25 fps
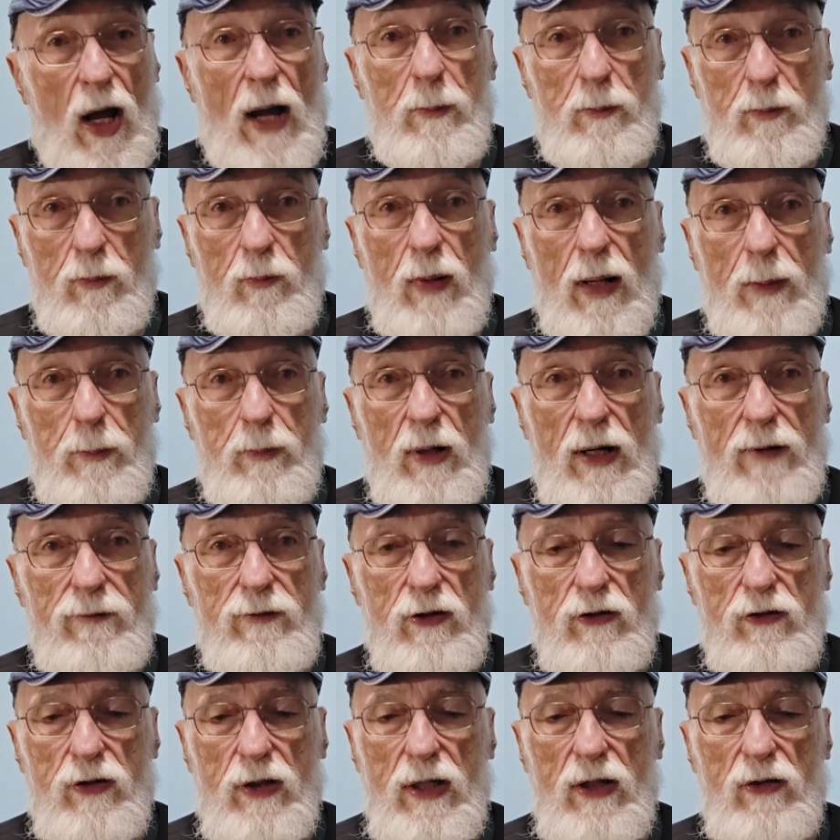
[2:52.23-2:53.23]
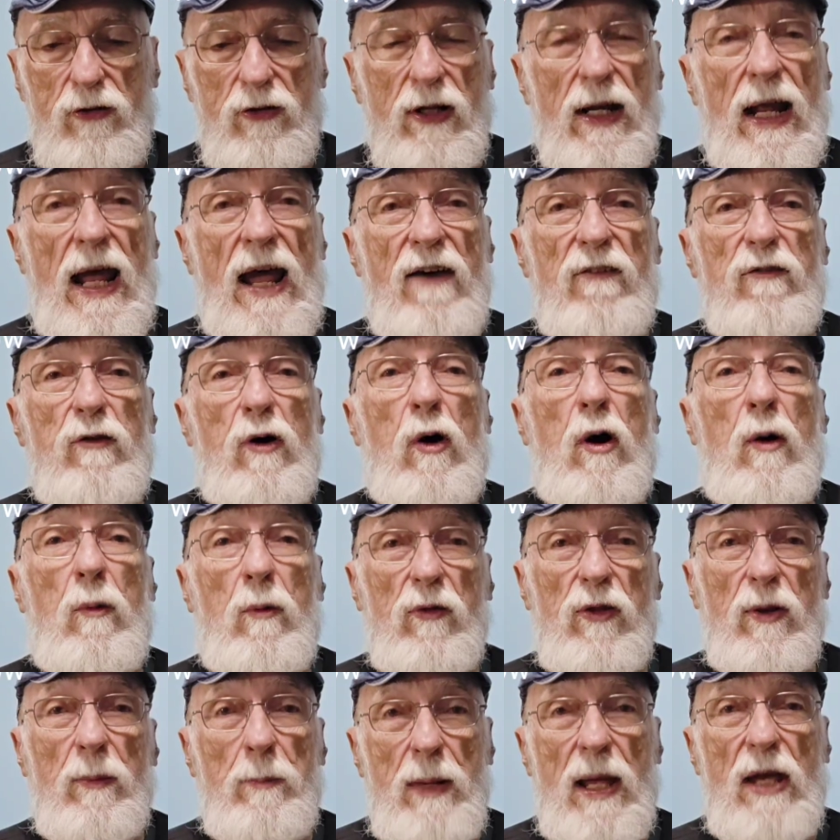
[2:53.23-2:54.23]
my preference is that I have
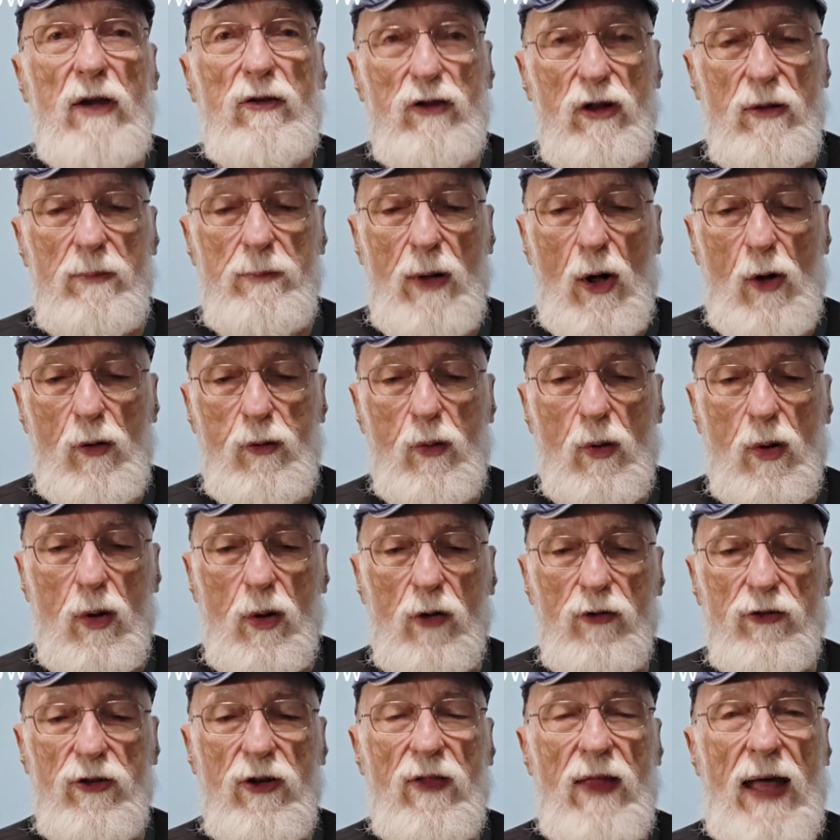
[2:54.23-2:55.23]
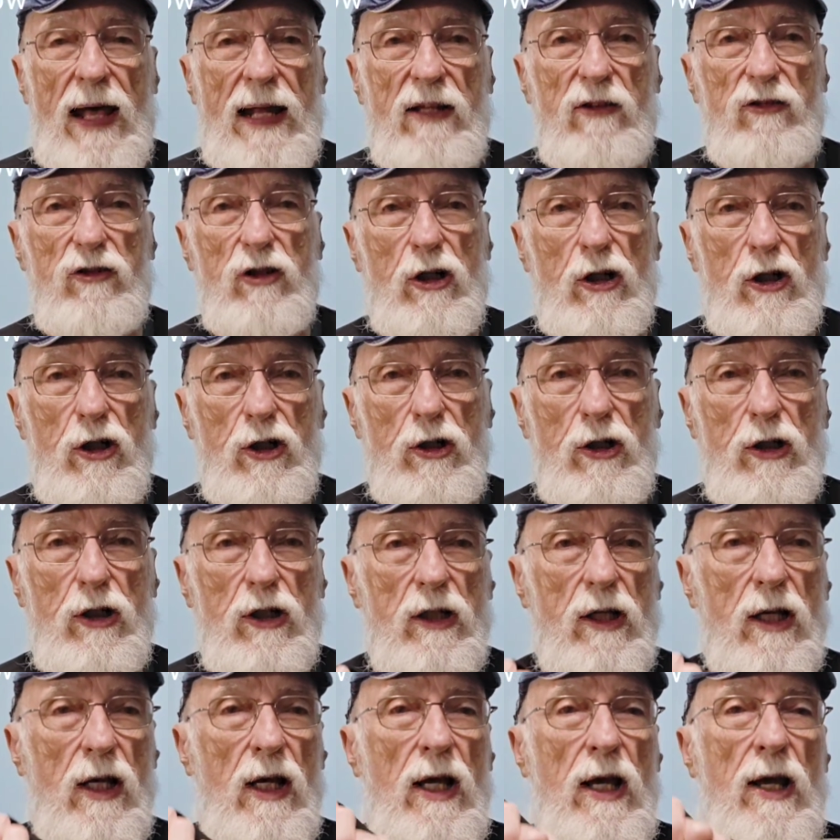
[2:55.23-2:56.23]
the best of both worlds, and that is a
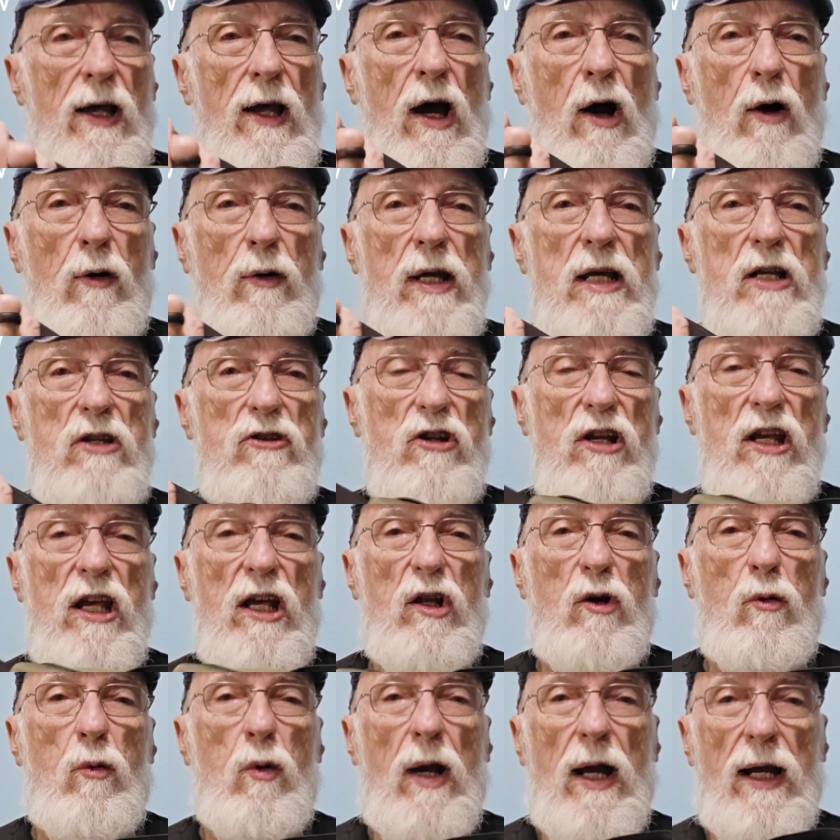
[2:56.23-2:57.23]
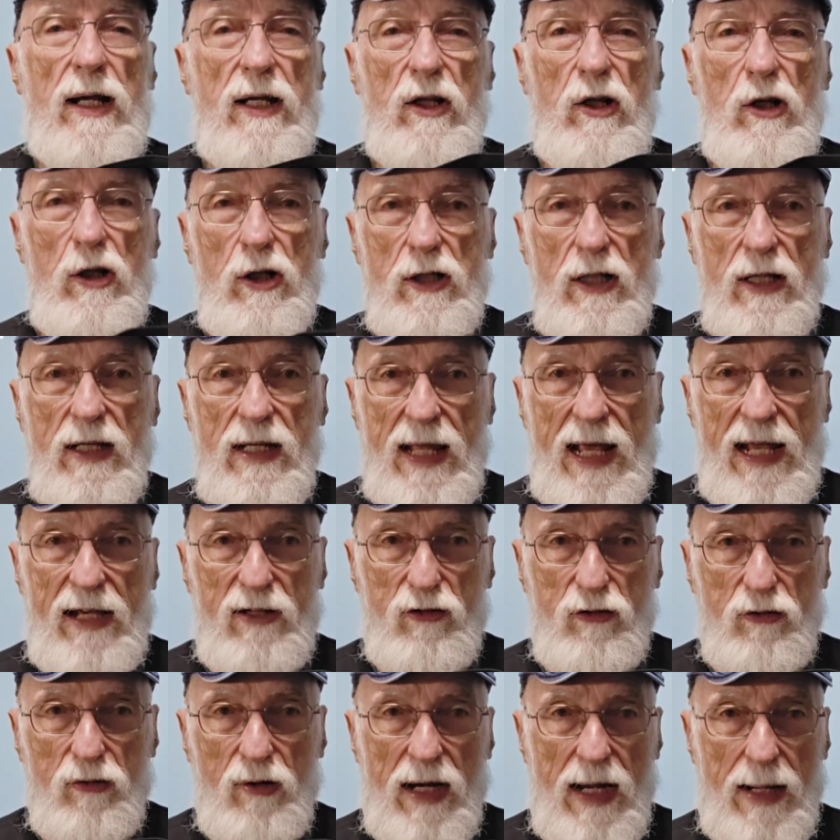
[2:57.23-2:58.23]
hook on each end where I can hook a neck
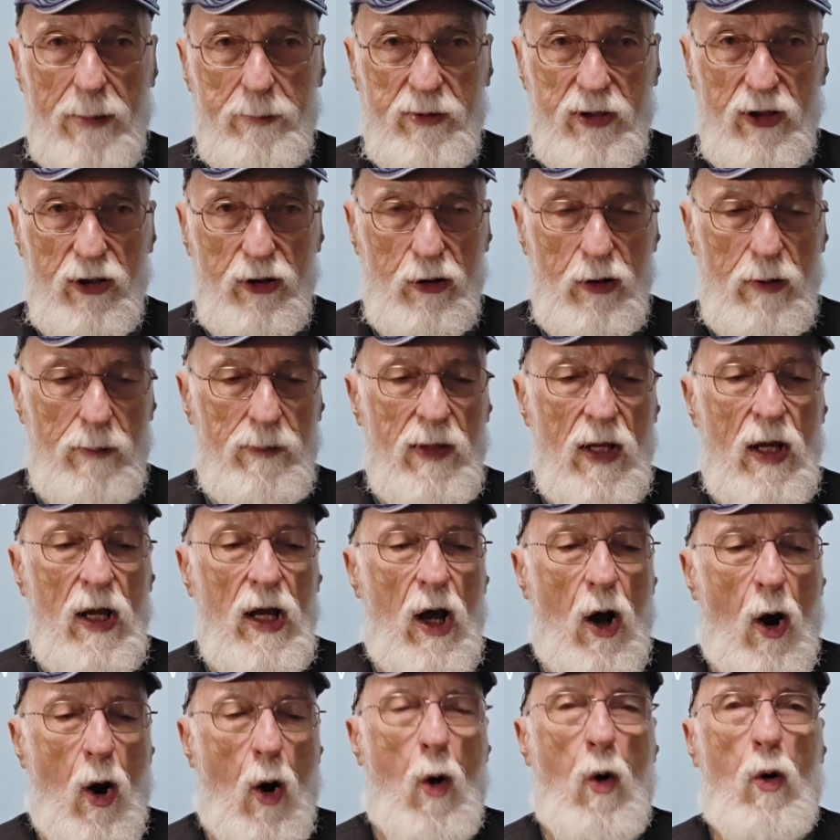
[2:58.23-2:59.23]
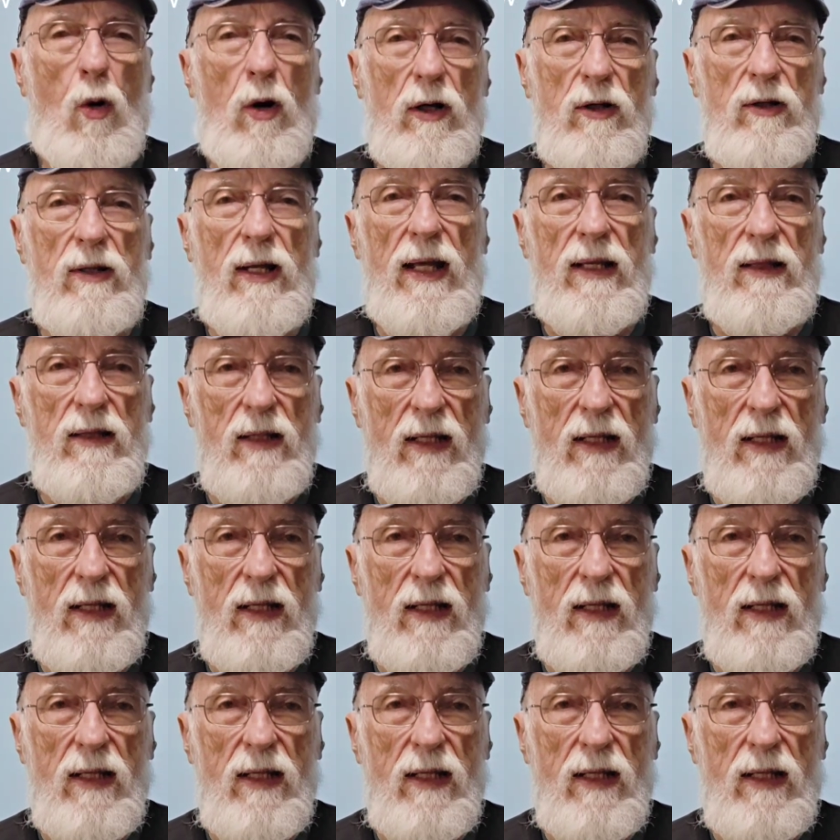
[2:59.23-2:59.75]
strap to, or take the